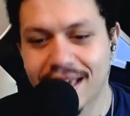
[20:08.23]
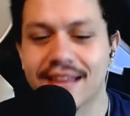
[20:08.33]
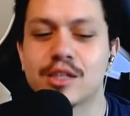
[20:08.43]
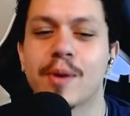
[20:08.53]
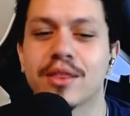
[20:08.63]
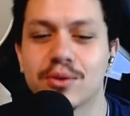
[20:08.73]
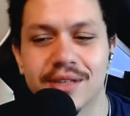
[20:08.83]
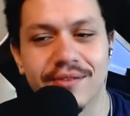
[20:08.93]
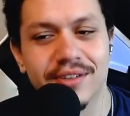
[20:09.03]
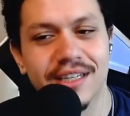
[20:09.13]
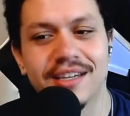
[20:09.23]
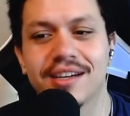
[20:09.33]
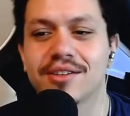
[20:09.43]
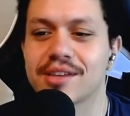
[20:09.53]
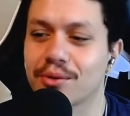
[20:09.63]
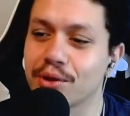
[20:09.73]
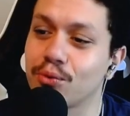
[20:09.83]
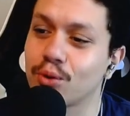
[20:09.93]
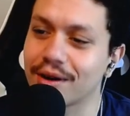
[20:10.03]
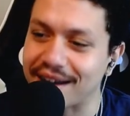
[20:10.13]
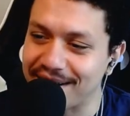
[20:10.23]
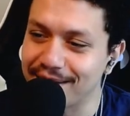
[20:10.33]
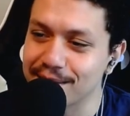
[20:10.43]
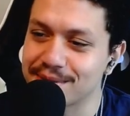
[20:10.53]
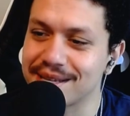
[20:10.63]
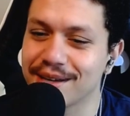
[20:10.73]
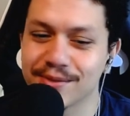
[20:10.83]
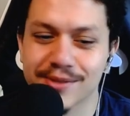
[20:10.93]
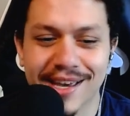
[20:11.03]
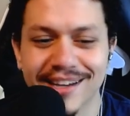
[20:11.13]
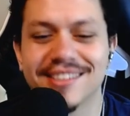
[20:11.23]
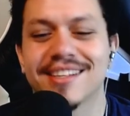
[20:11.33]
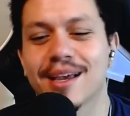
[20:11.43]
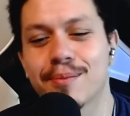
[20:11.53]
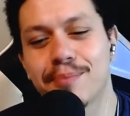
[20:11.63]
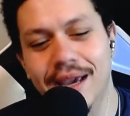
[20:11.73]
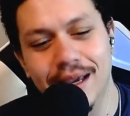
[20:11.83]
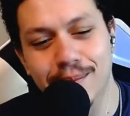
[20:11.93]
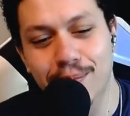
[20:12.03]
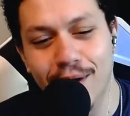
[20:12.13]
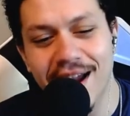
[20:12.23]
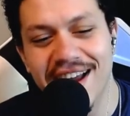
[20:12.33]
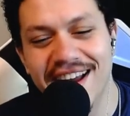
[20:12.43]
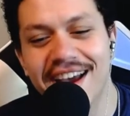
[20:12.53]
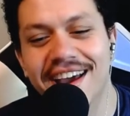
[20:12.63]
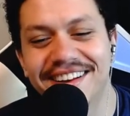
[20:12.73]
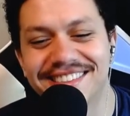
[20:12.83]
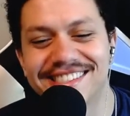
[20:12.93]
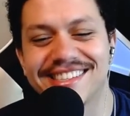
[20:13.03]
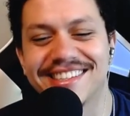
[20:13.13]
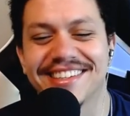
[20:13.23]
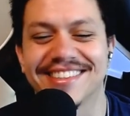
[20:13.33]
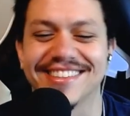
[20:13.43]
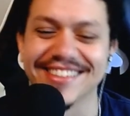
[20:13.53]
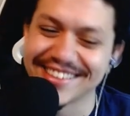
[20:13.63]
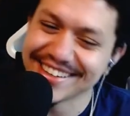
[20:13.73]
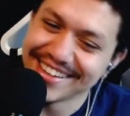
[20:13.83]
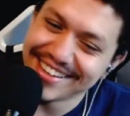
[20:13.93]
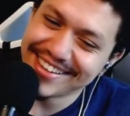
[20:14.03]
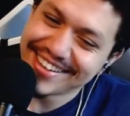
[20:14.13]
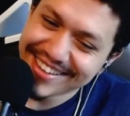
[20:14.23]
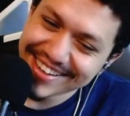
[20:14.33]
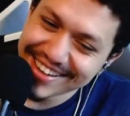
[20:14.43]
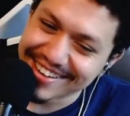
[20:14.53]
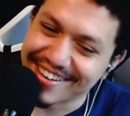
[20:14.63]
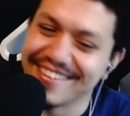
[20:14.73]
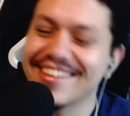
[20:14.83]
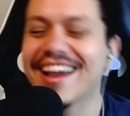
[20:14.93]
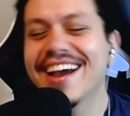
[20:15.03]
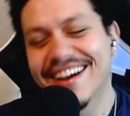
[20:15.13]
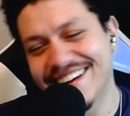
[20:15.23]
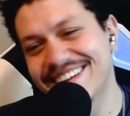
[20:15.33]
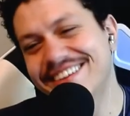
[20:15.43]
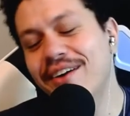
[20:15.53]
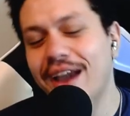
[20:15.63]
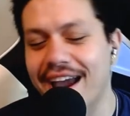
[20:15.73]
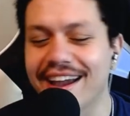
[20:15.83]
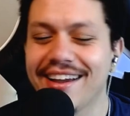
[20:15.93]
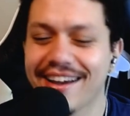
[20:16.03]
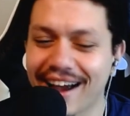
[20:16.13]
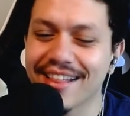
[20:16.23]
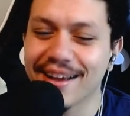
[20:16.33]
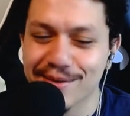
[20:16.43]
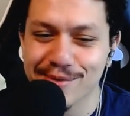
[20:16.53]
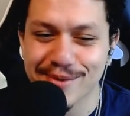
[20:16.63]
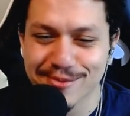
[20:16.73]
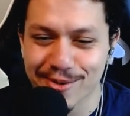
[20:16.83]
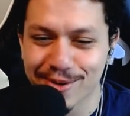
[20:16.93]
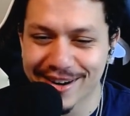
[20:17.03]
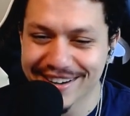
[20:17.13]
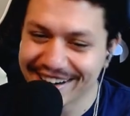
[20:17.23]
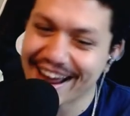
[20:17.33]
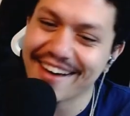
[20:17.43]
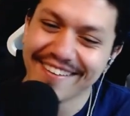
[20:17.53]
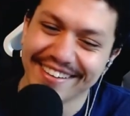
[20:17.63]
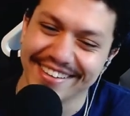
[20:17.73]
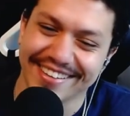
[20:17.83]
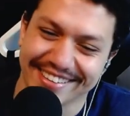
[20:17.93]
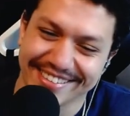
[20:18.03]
Yeah, they spent those 17 years like really working on themselves, getting into like baking breads and you know, yeah. Okay. I like them a bit more now. Yeah.